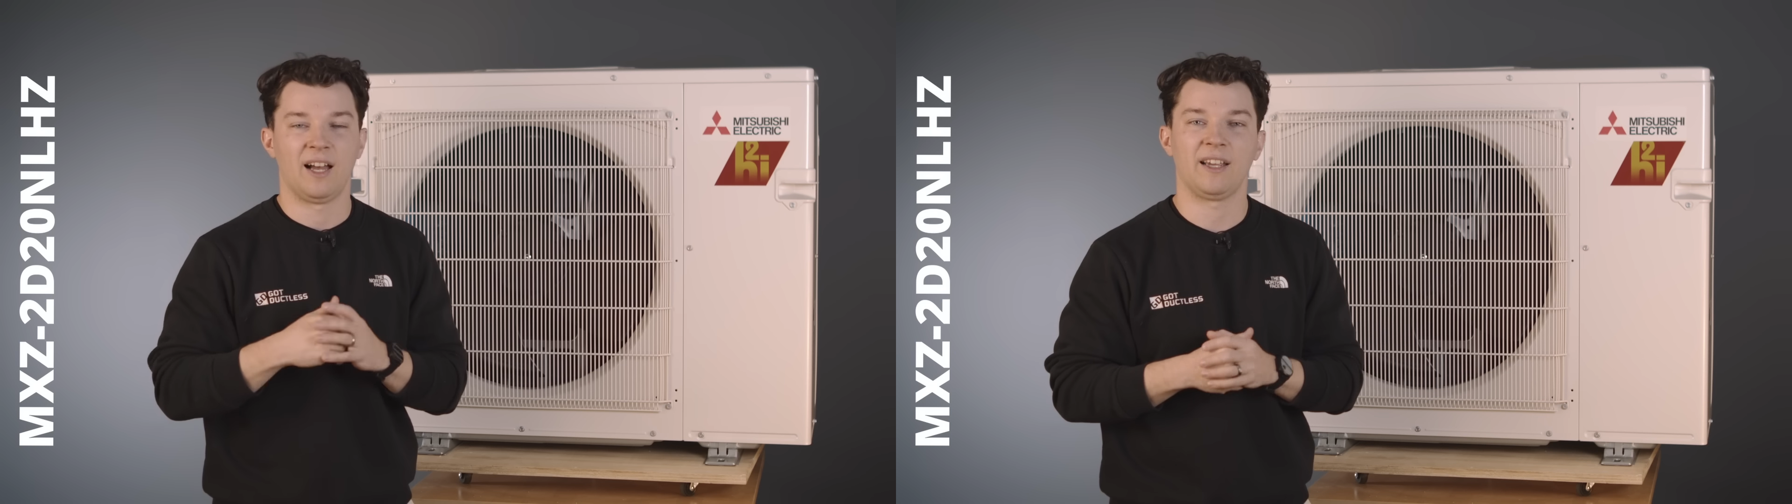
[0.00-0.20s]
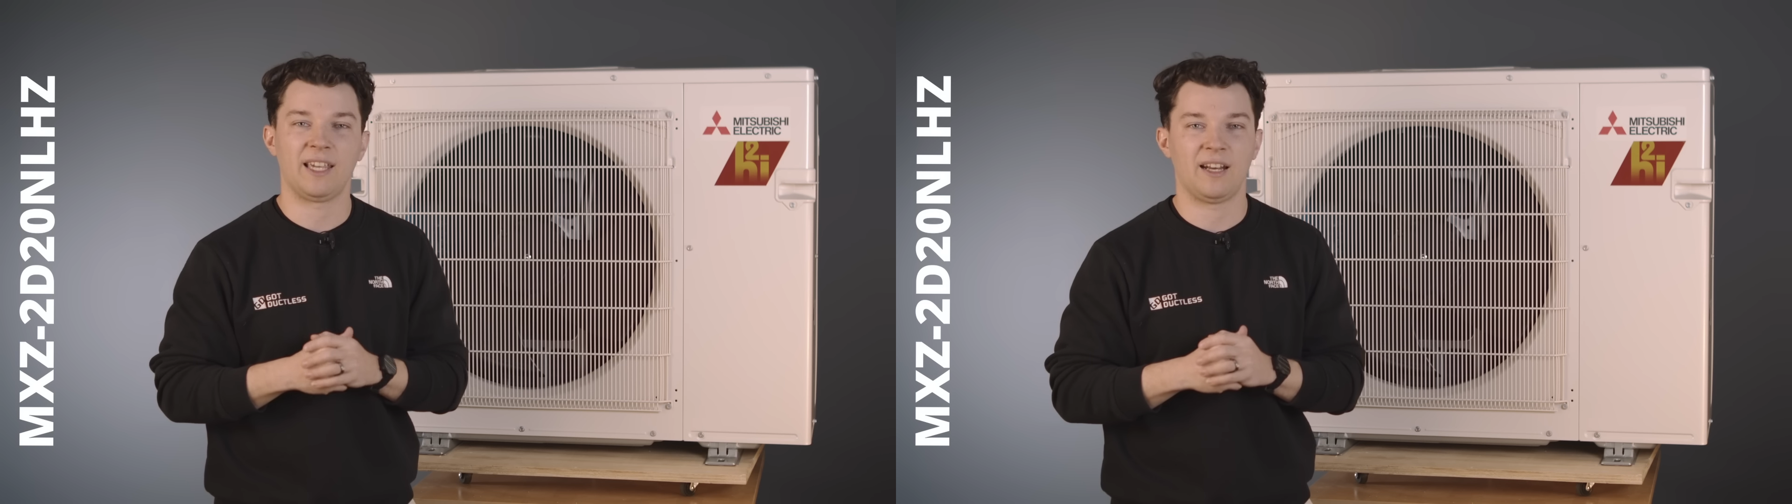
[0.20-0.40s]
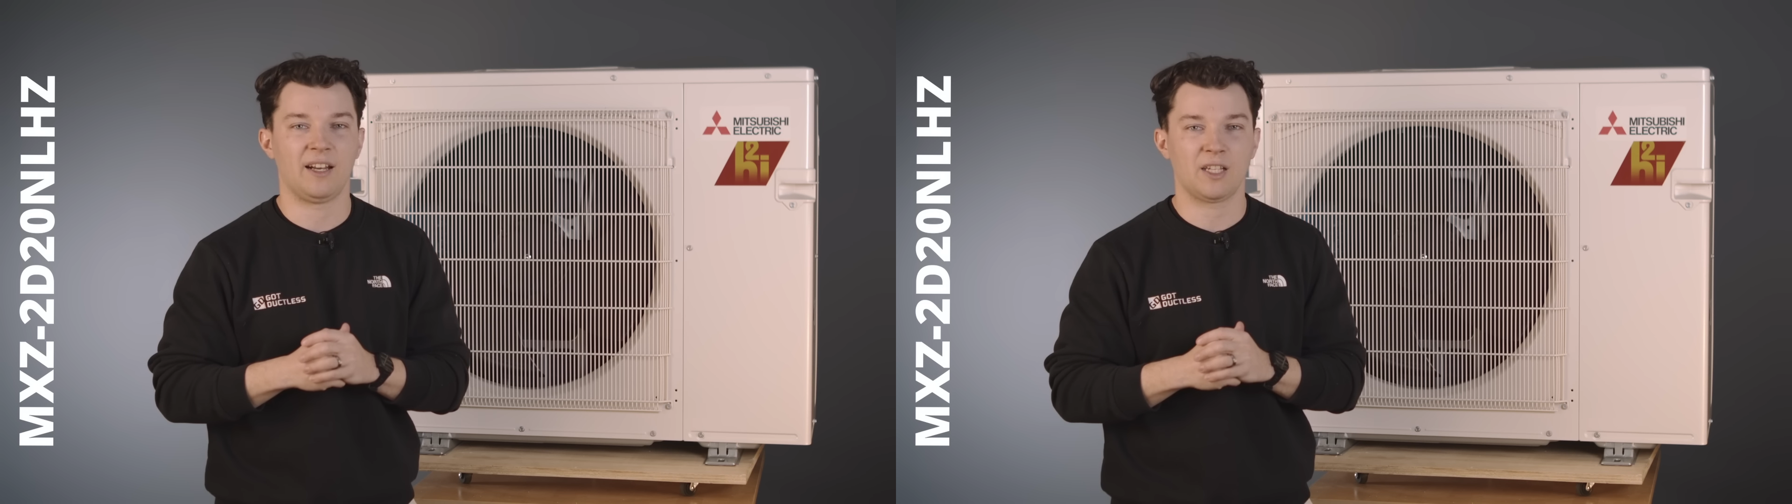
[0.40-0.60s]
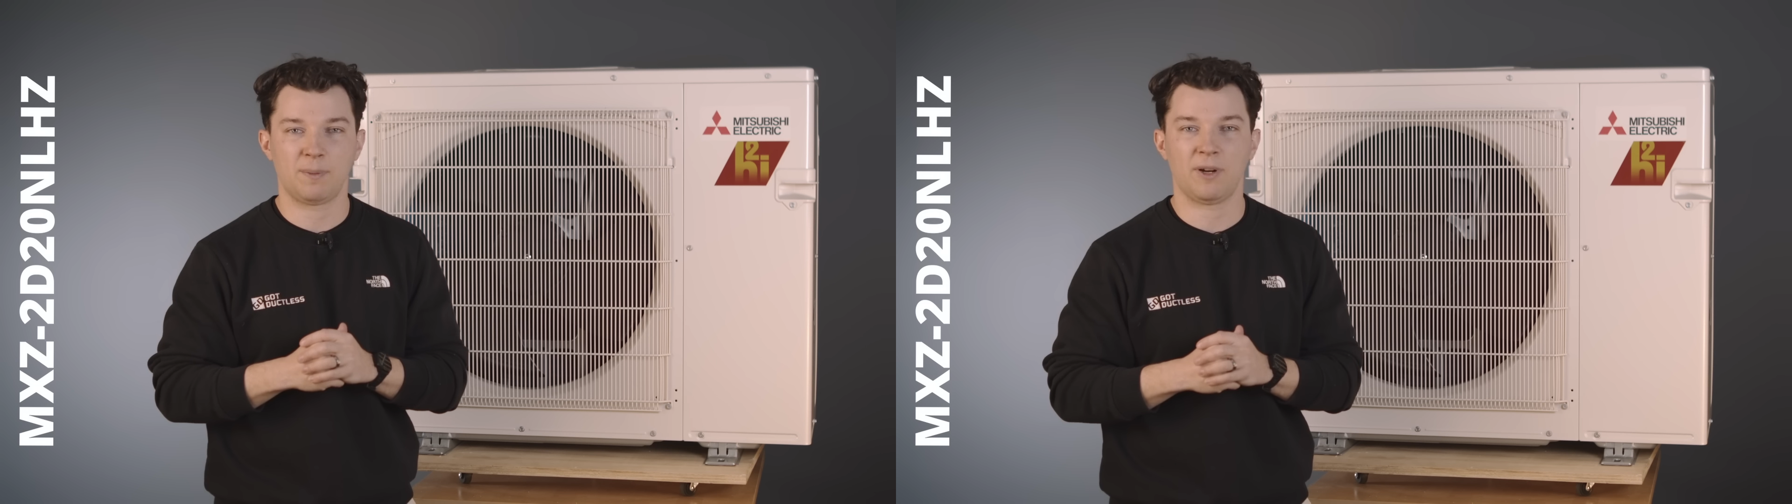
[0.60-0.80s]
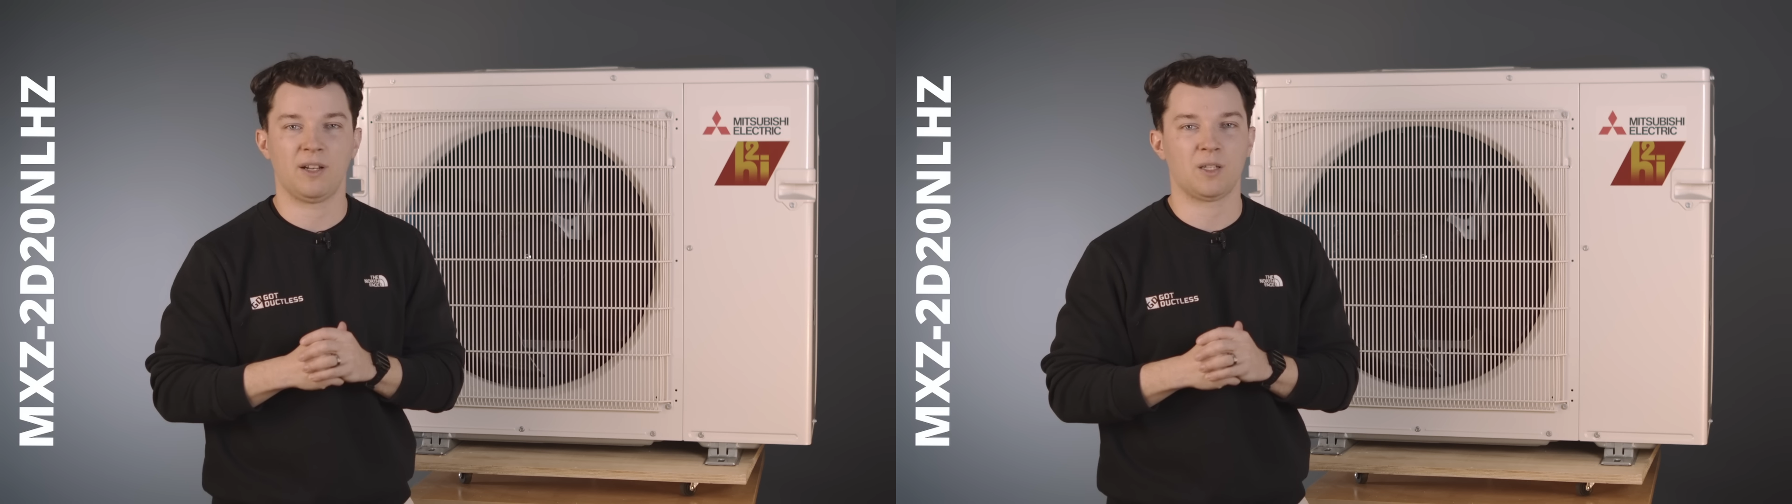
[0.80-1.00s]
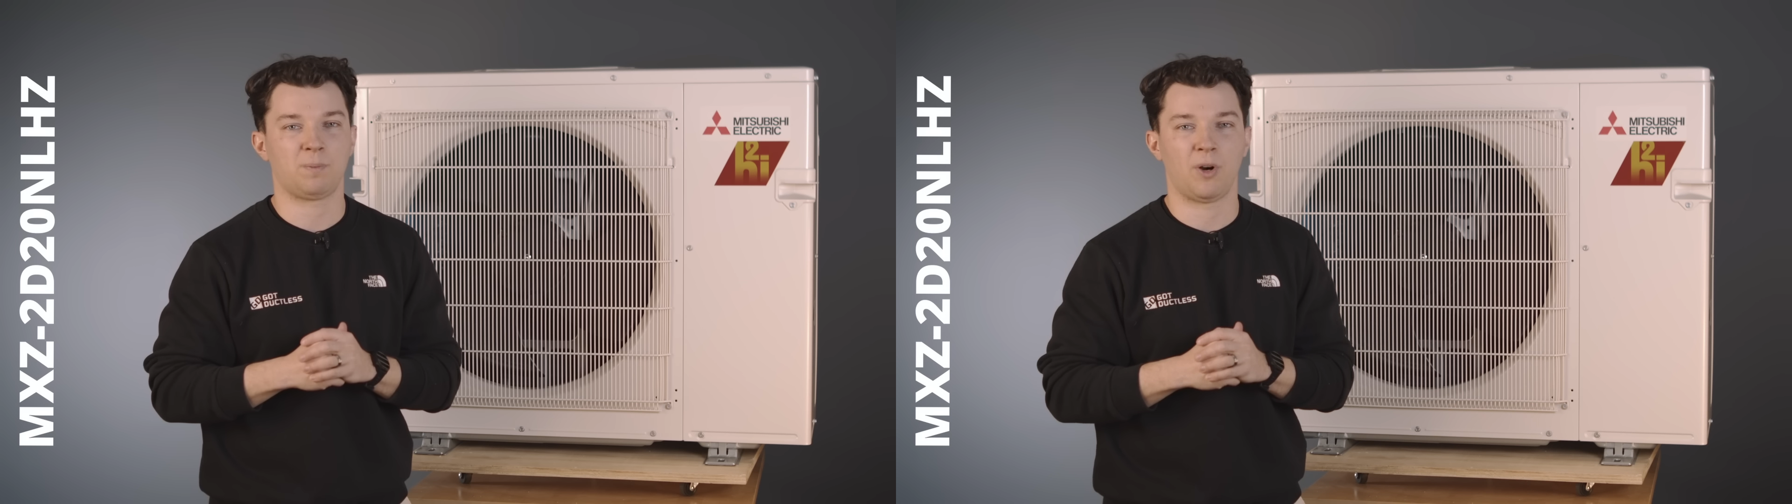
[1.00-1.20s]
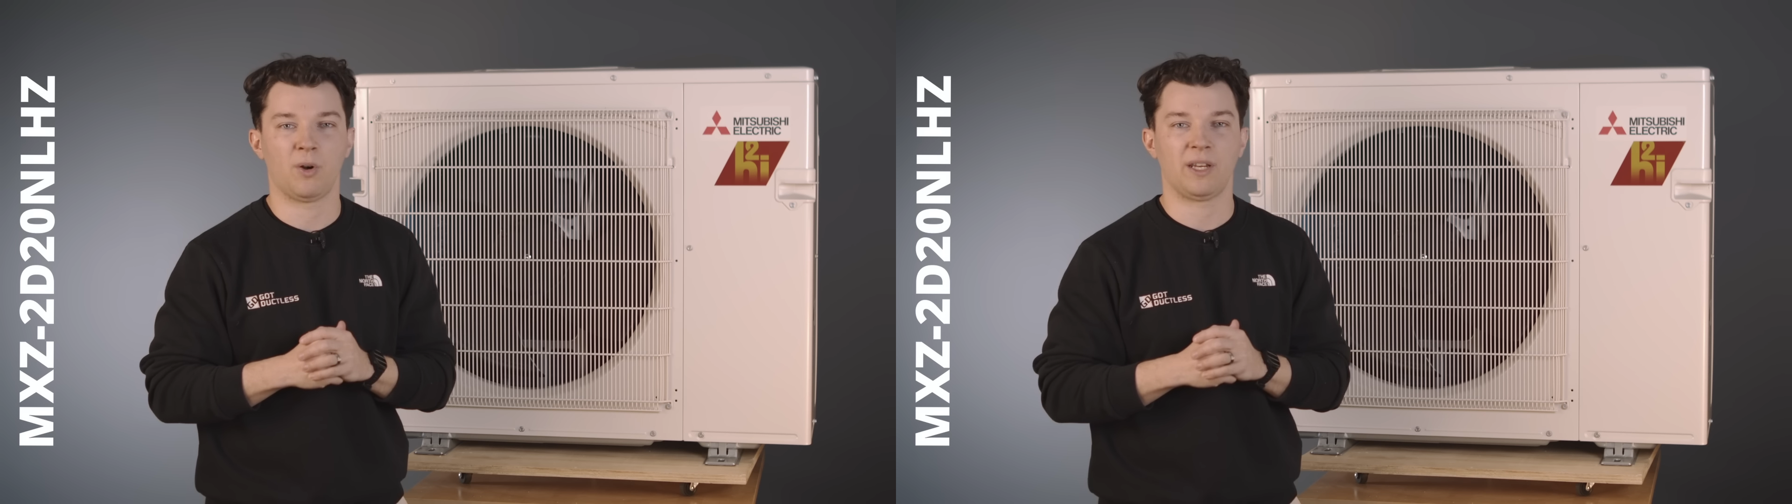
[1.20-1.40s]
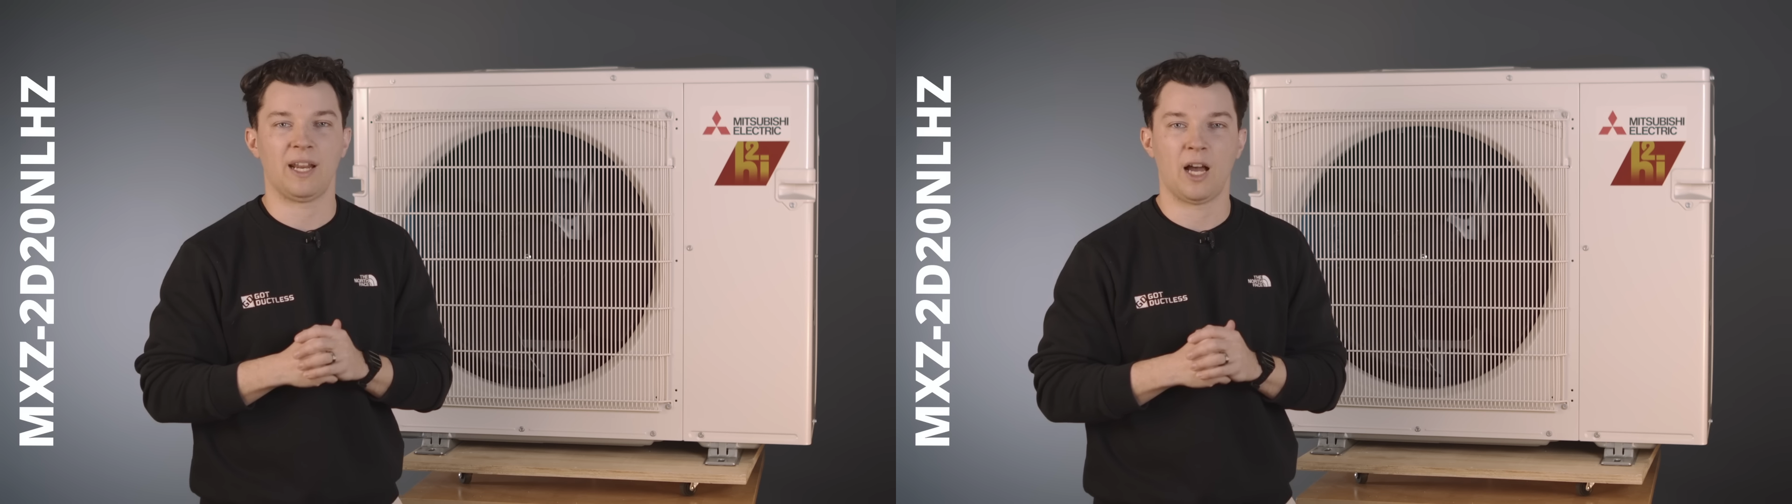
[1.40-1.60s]
again, an experienced
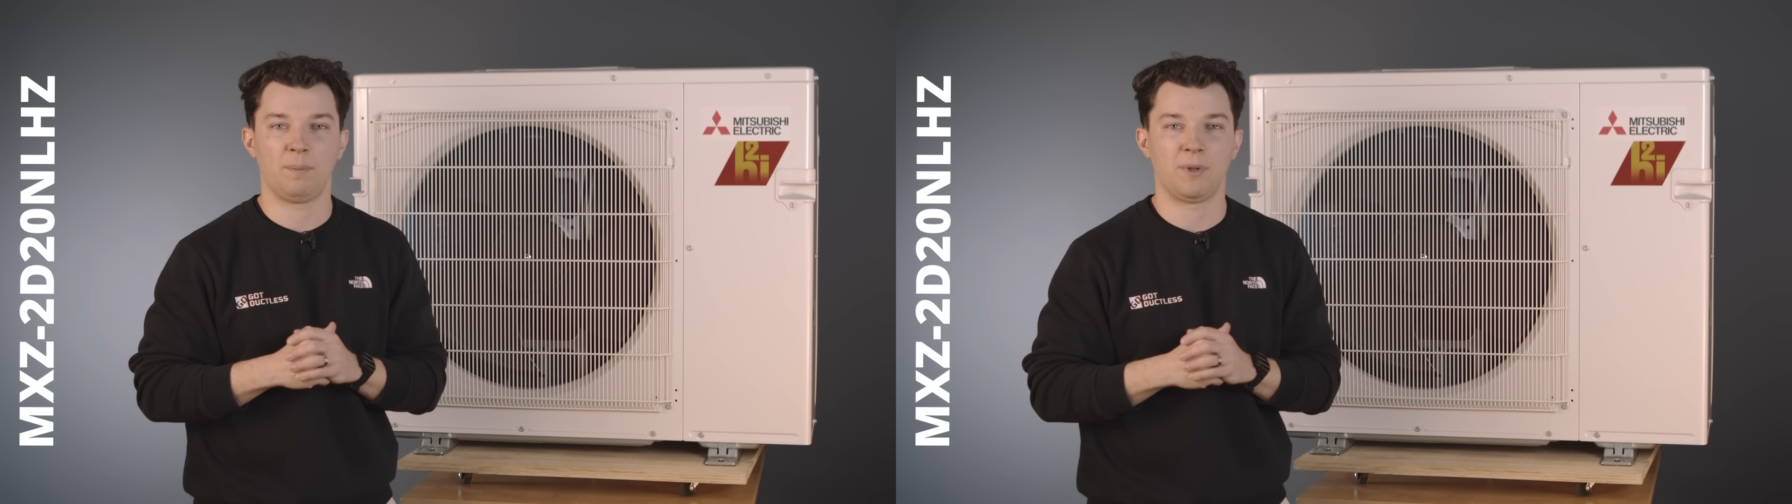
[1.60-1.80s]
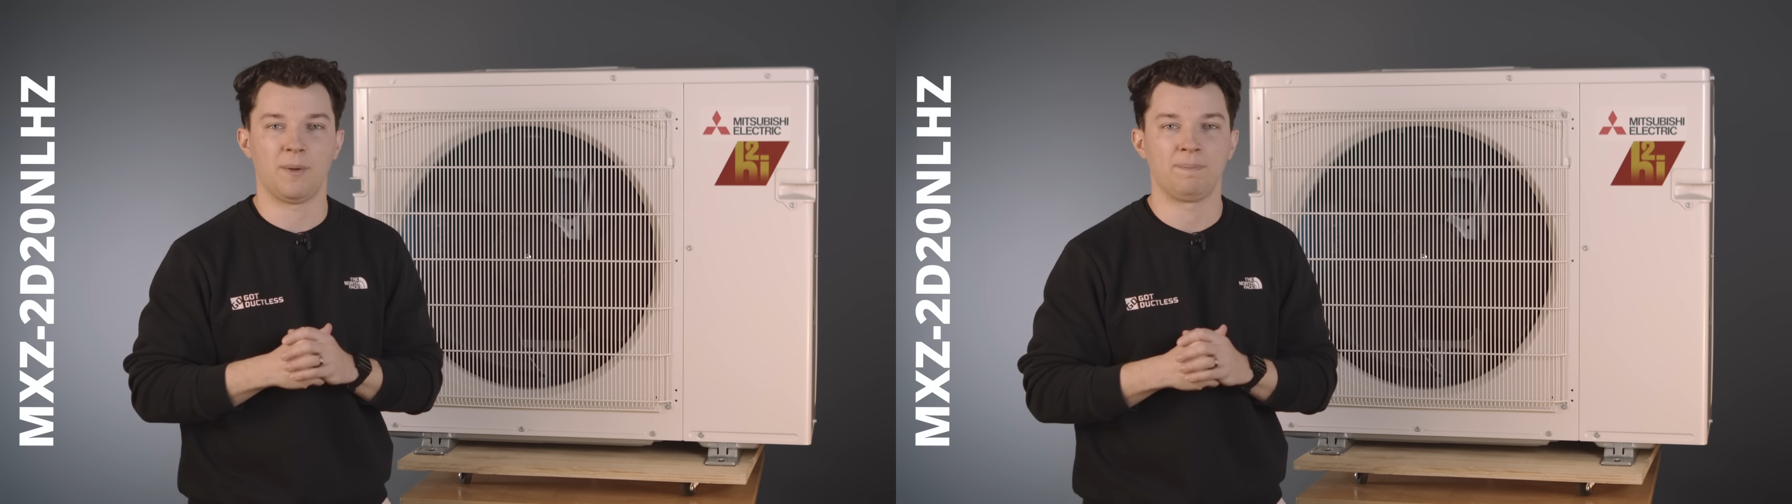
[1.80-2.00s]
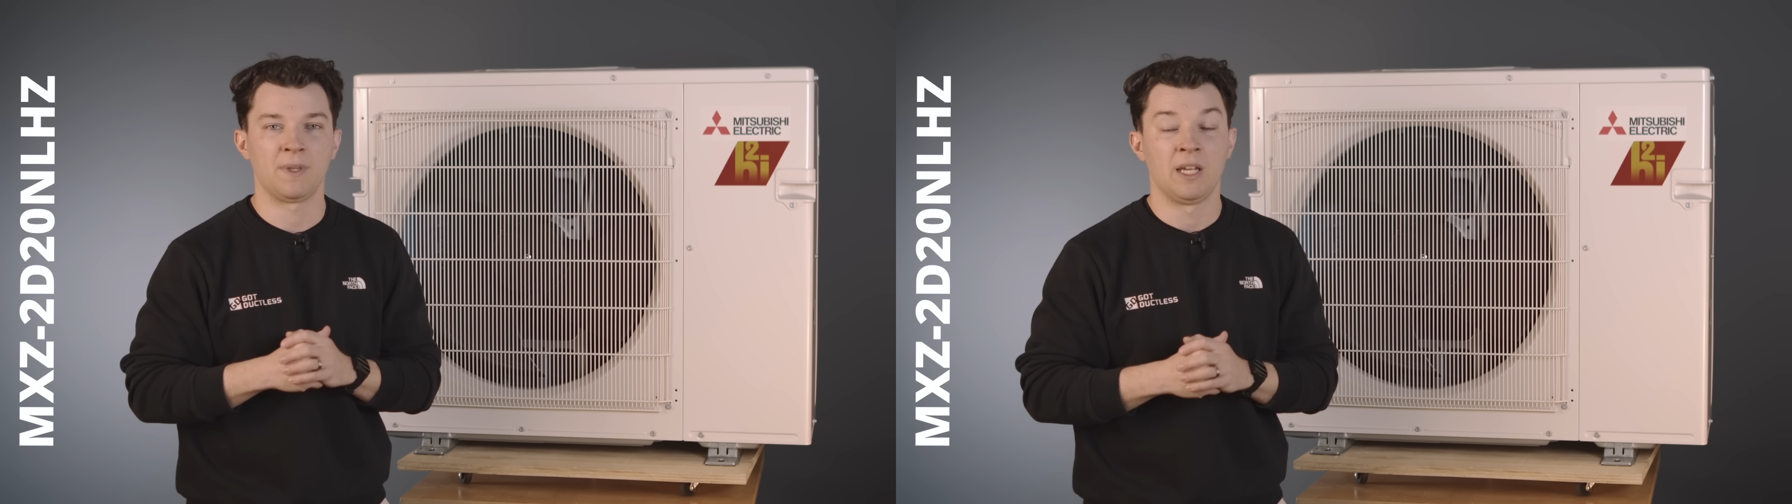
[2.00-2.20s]
pro can help you.